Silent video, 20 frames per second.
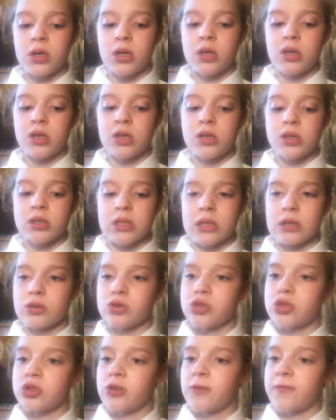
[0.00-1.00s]
shall
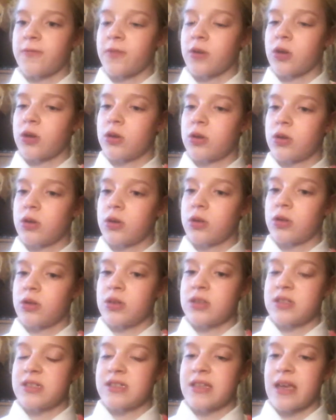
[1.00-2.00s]
suffer the
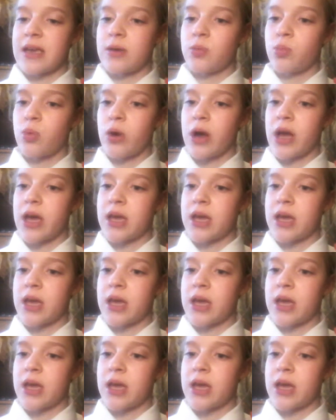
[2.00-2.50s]
same way."